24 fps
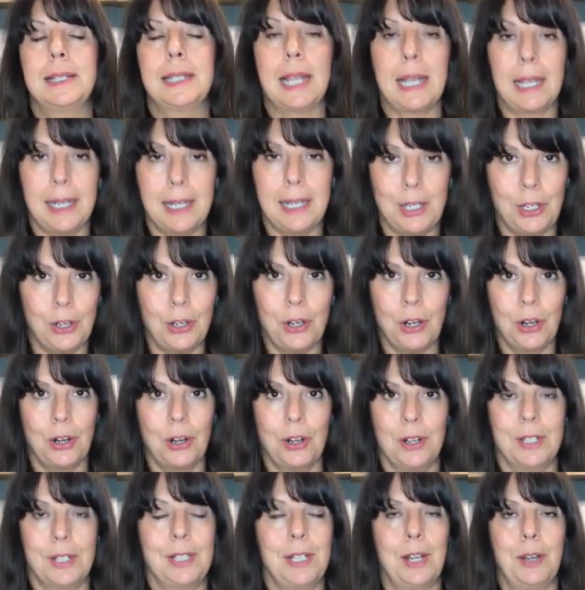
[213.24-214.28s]
suddenly a
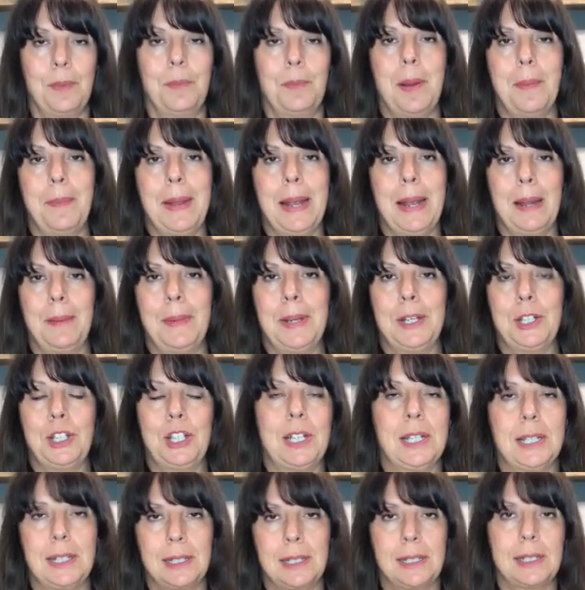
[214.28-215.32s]
unicorn's going to pop out of my
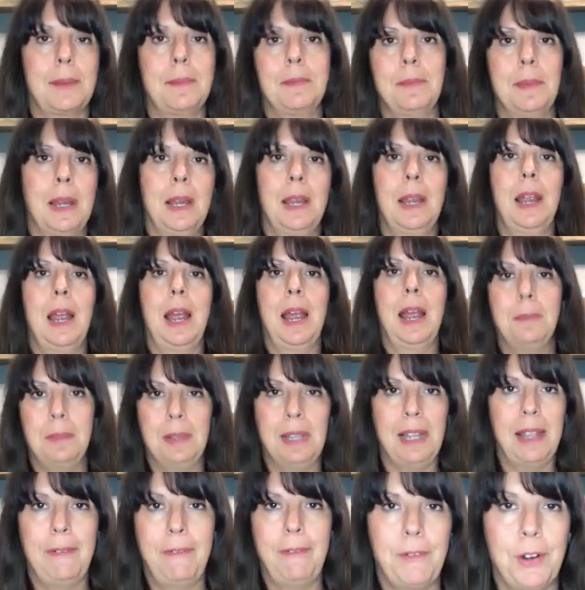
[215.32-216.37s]
chest because
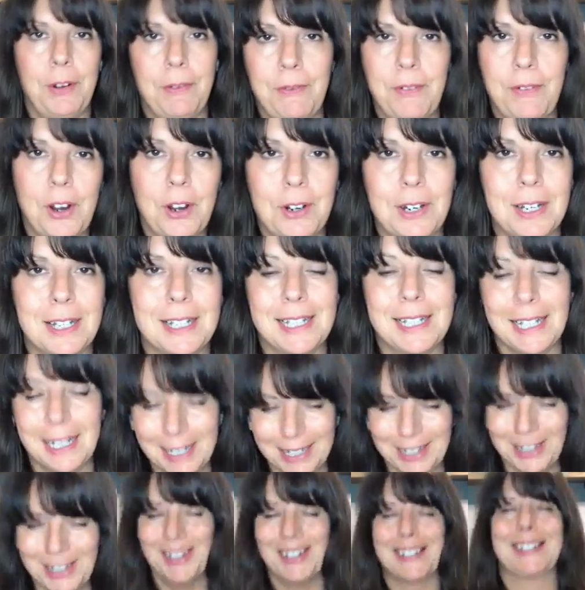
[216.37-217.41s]
I'm left foot
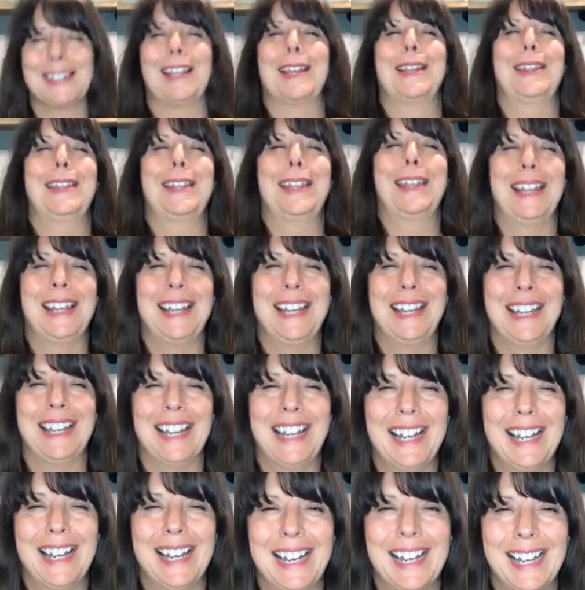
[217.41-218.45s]
focusing or something.
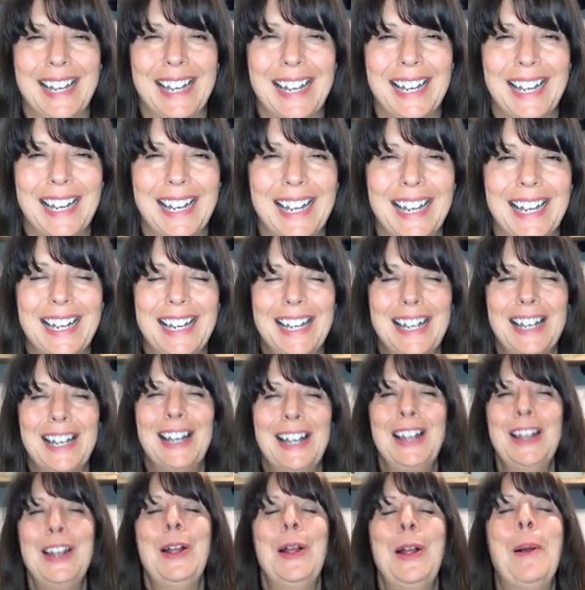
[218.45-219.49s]

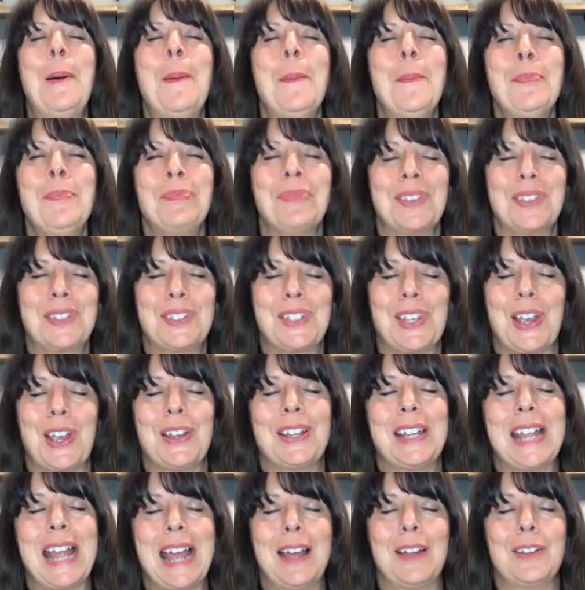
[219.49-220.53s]
So
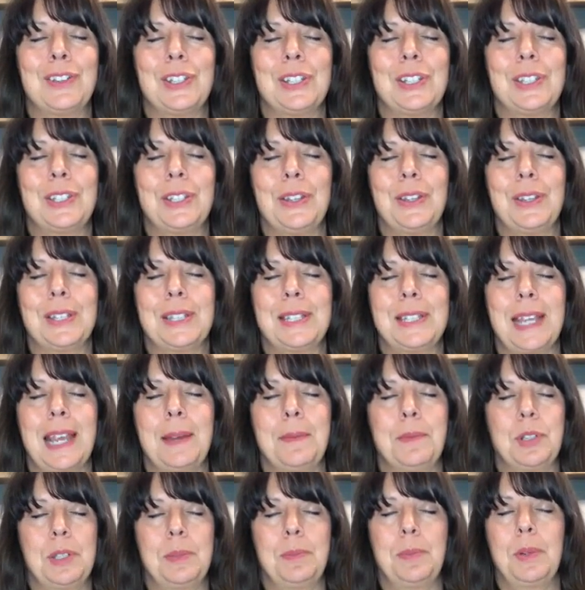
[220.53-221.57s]
now just do the
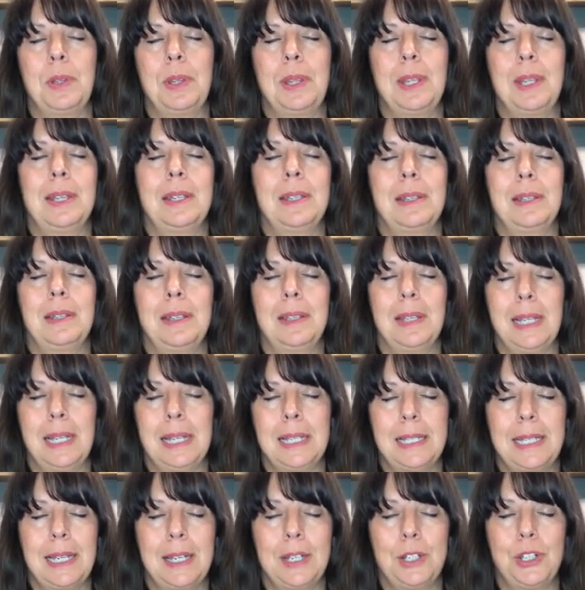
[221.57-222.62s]
same. Just put the
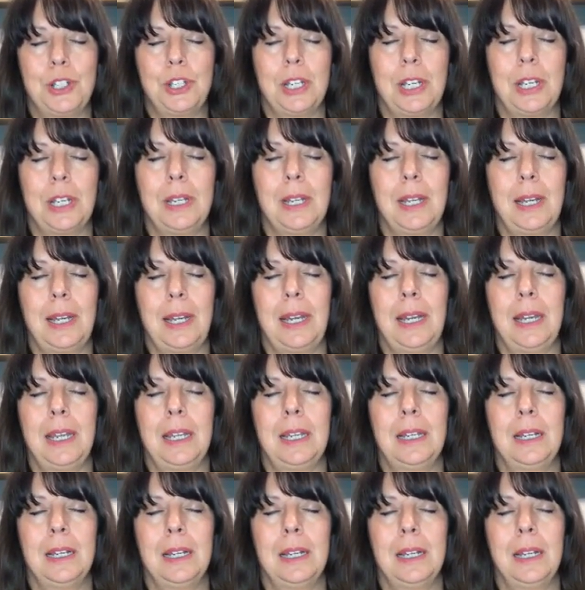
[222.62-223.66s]
attention
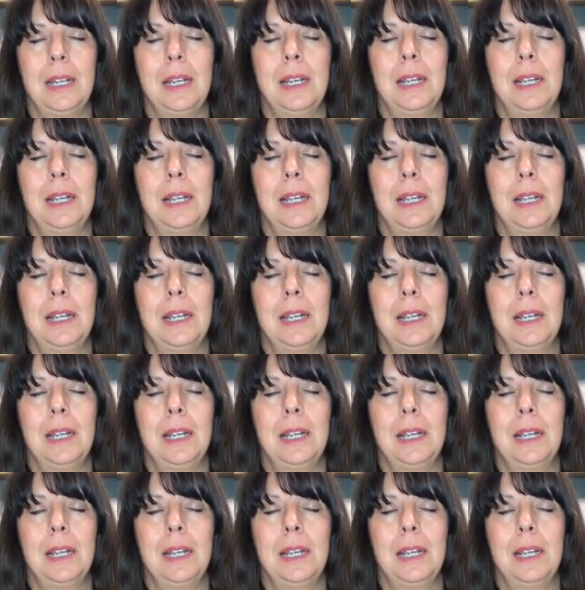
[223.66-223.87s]
in